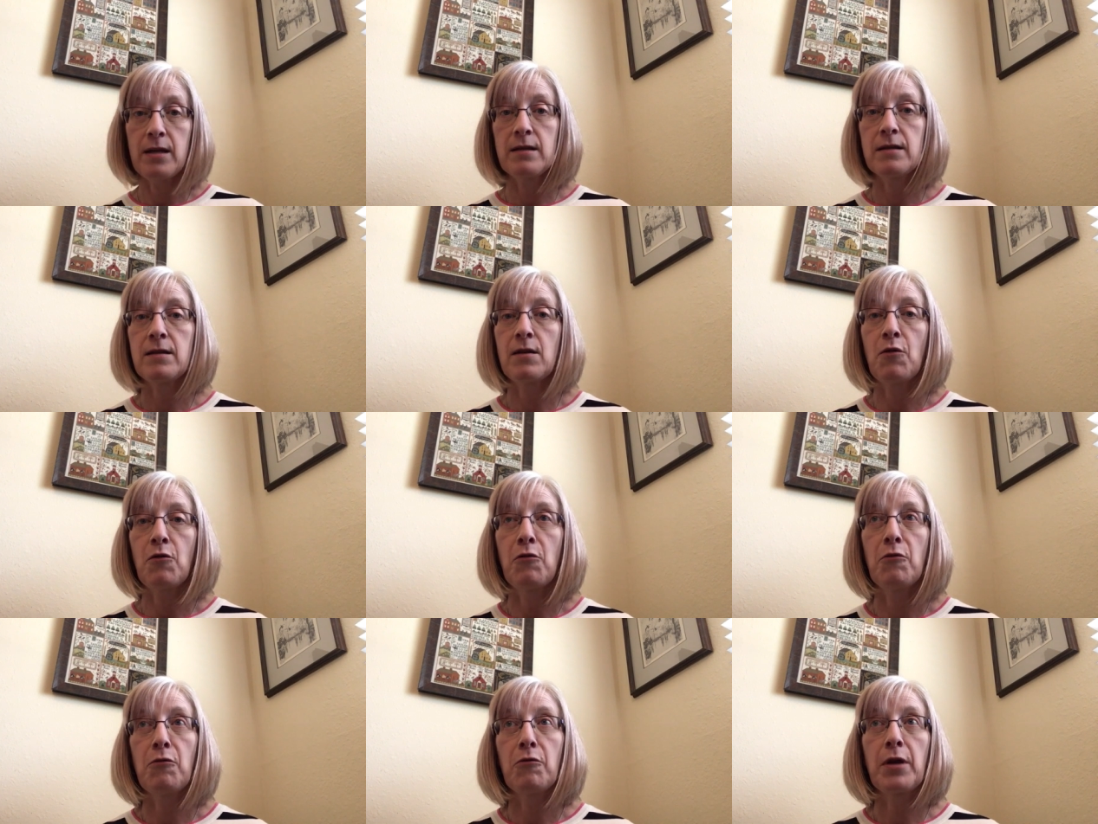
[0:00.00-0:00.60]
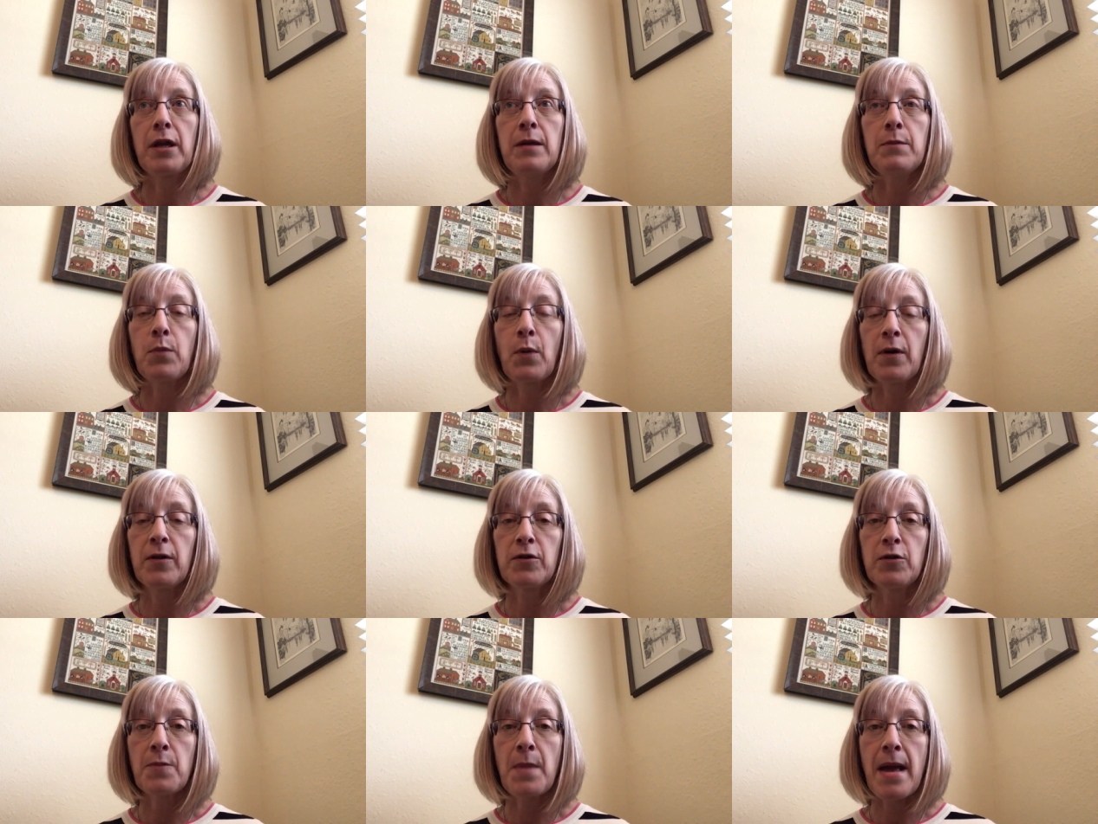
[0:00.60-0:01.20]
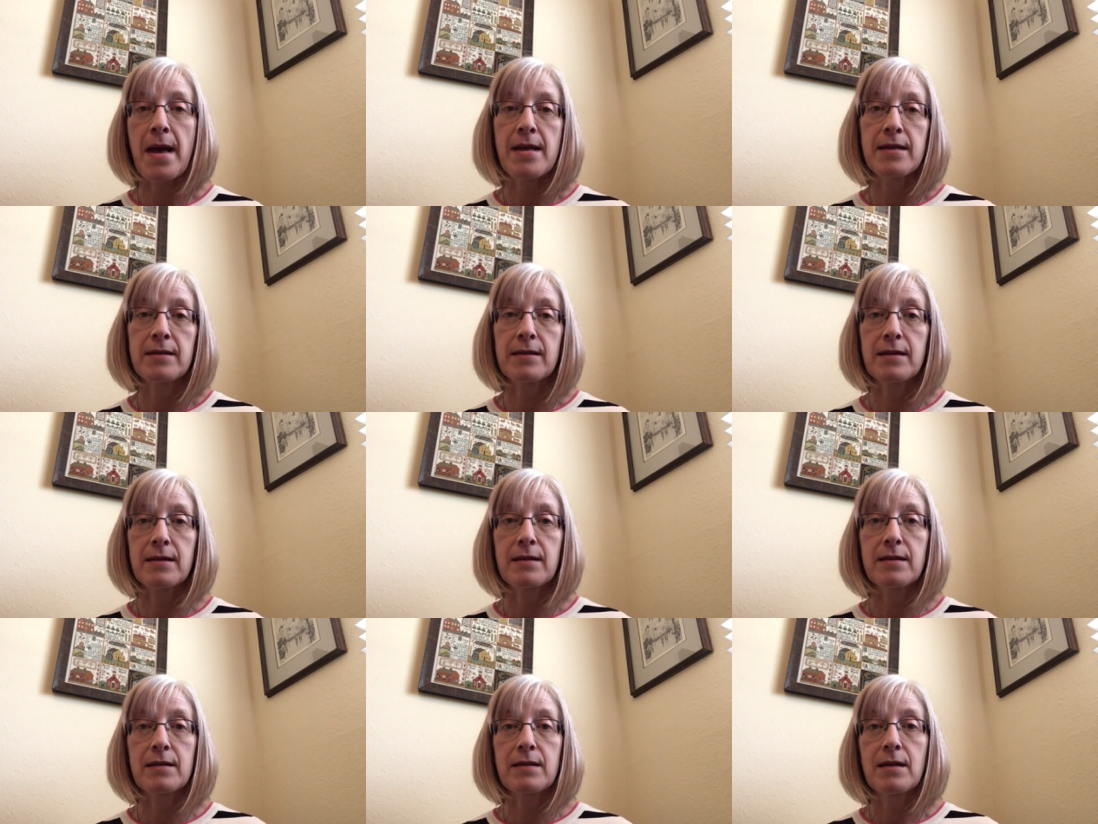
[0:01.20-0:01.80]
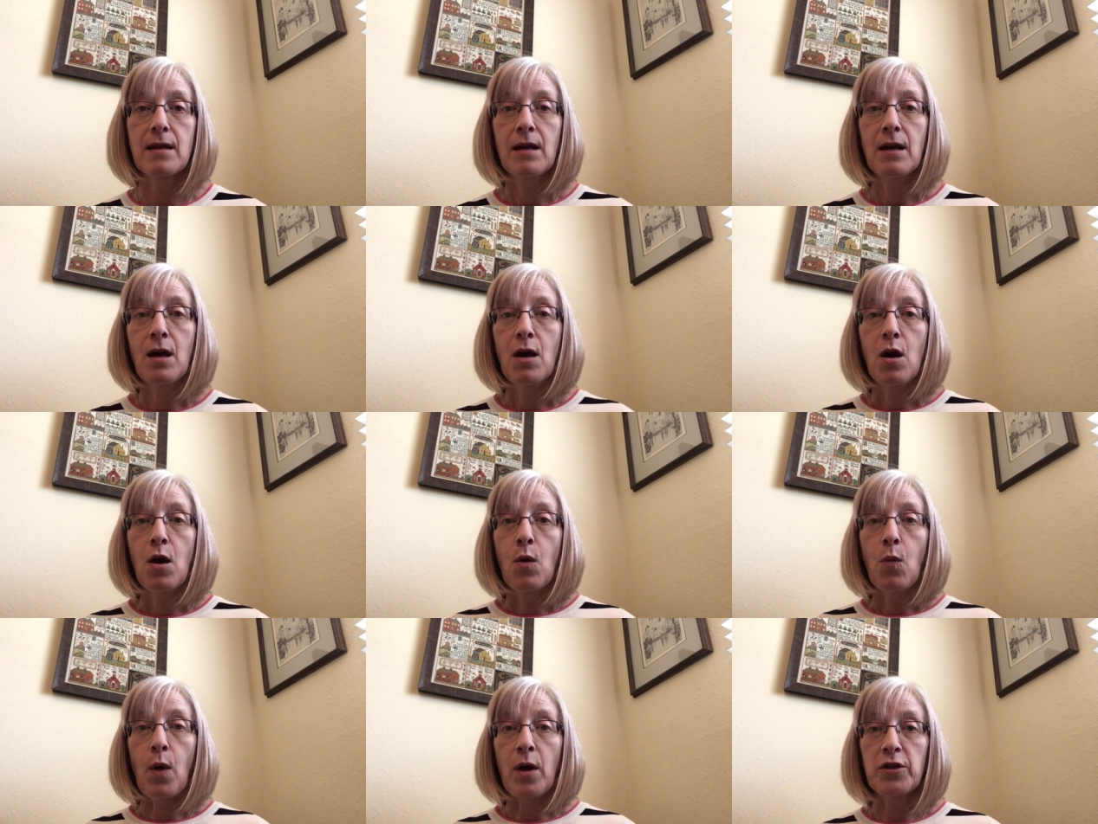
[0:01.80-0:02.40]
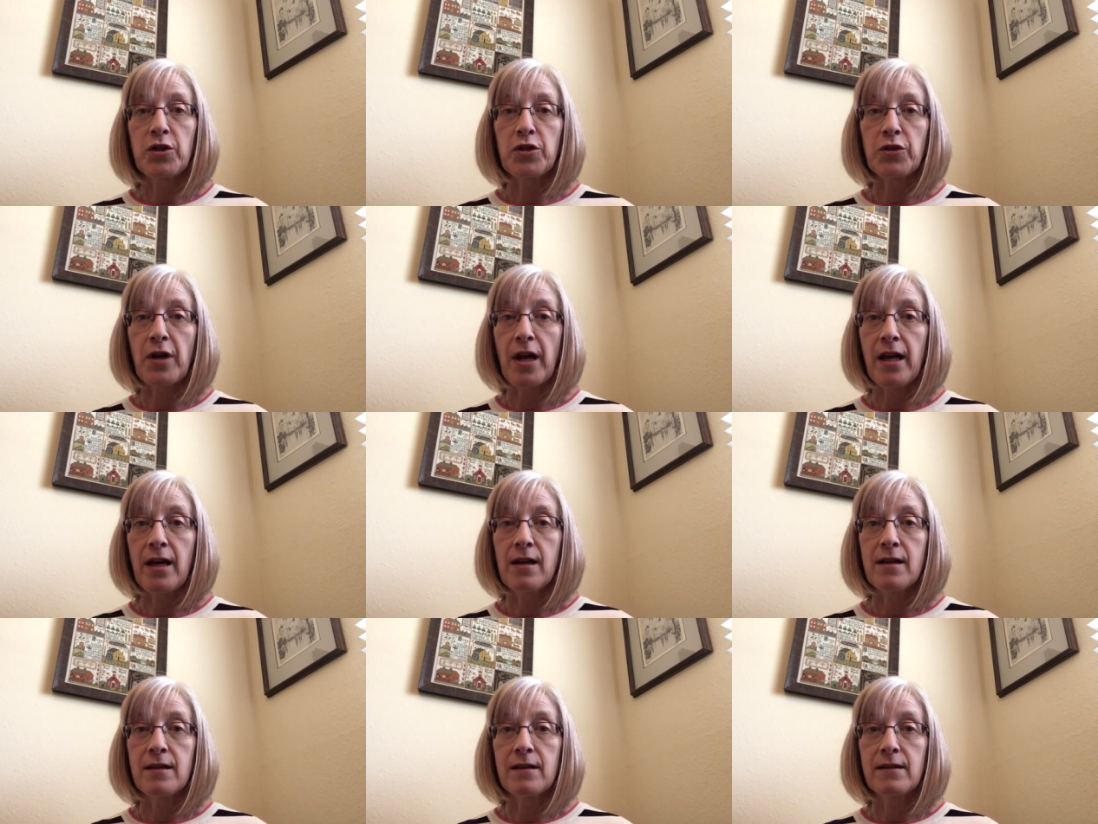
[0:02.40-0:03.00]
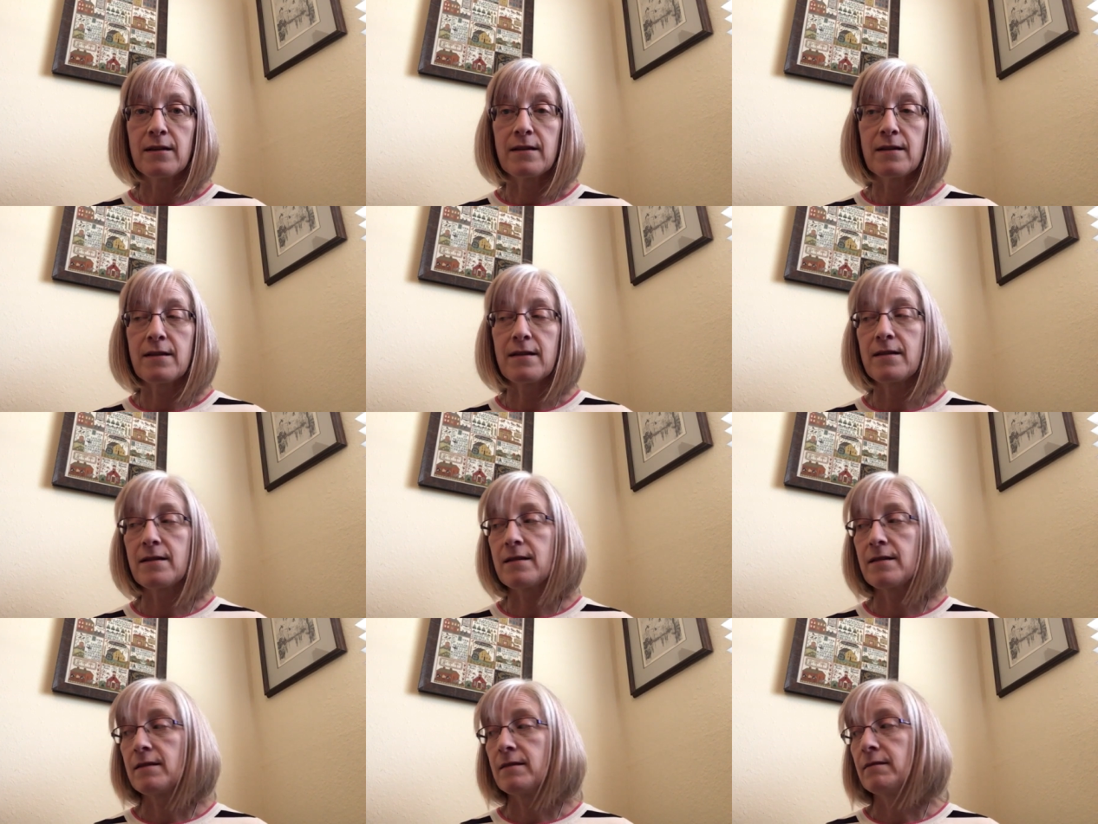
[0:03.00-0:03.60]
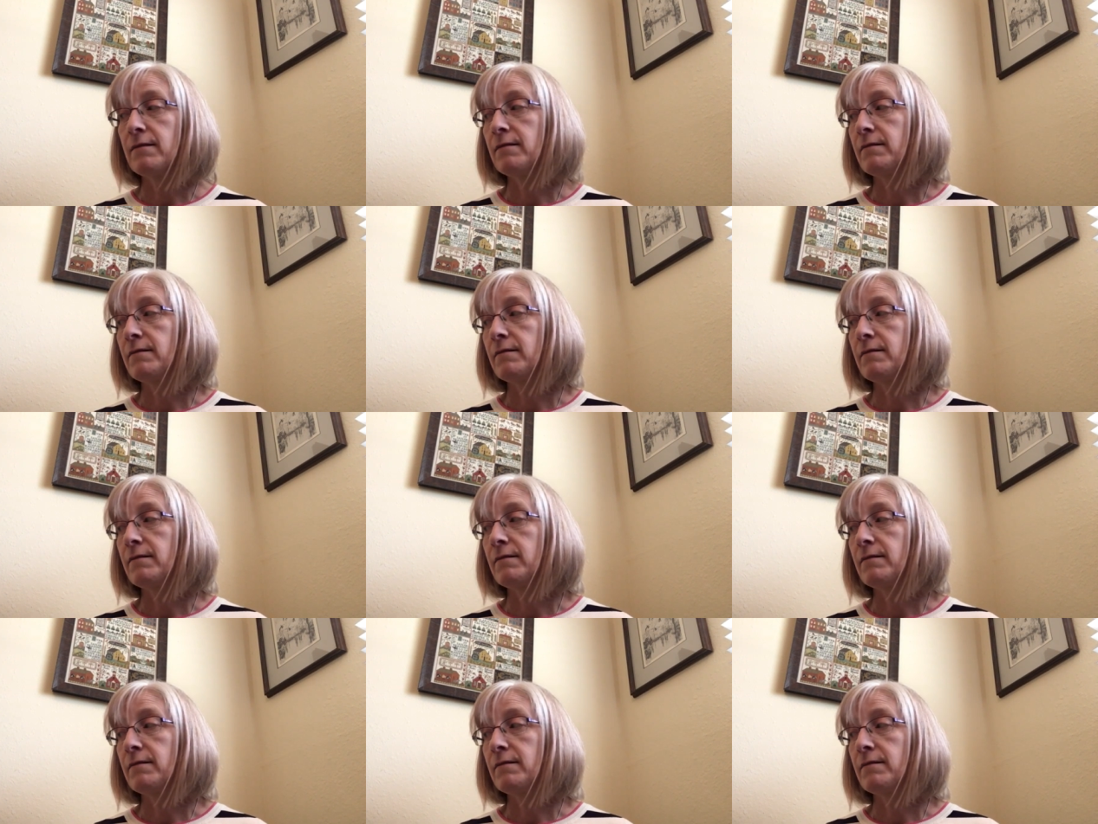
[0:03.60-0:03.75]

So keep wearing your masks, wash your hands,